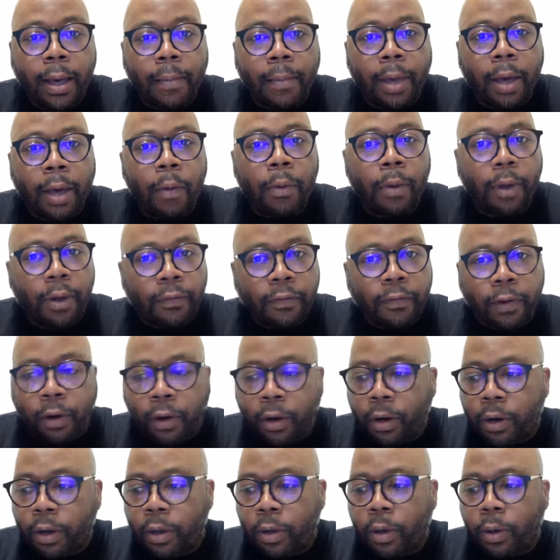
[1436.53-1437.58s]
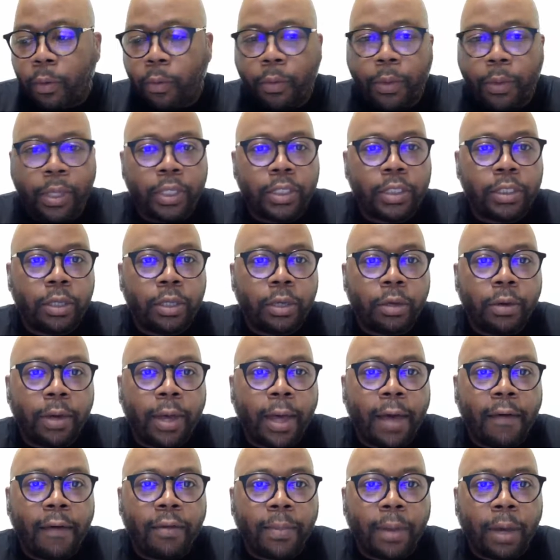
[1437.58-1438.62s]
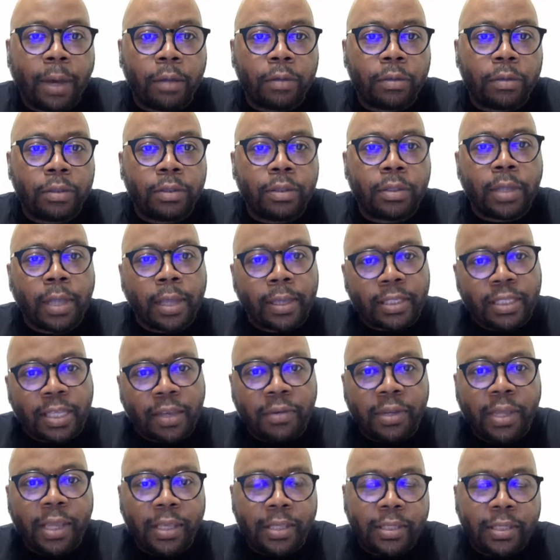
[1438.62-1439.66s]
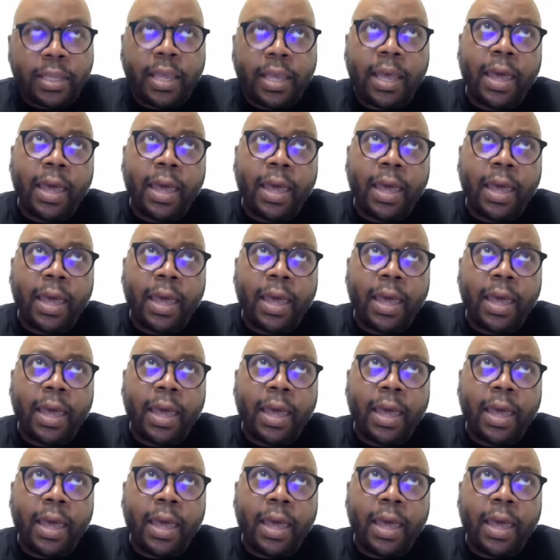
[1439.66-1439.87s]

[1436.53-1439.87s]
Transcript: However, we still have about 78%